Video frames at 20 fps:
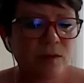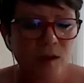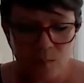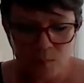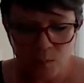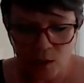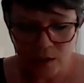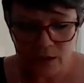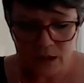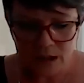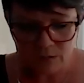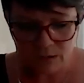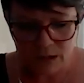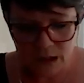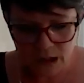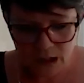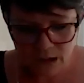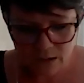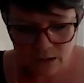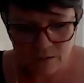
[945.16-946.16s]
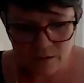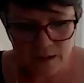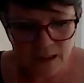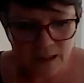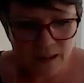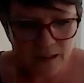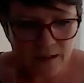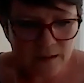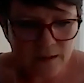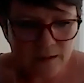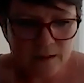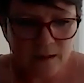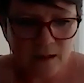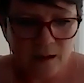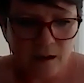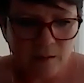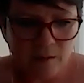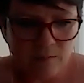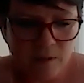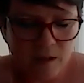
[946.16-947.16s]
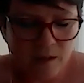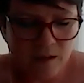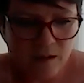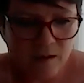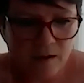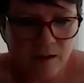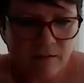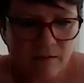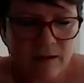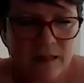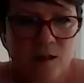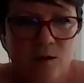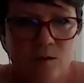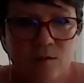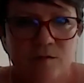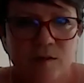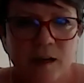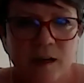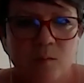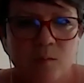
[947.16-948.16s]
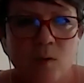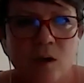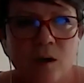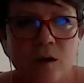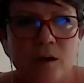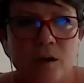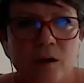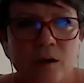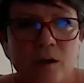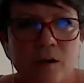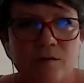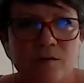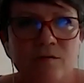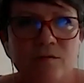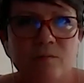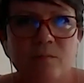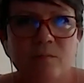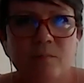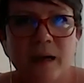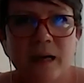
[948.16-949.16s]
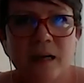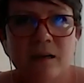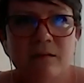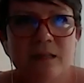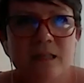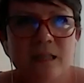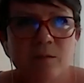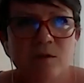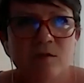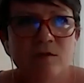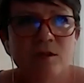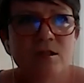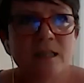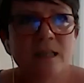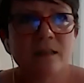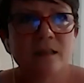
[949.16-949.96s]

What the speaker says: The approach we use is the theoretical framework of Bakker and Zemariti,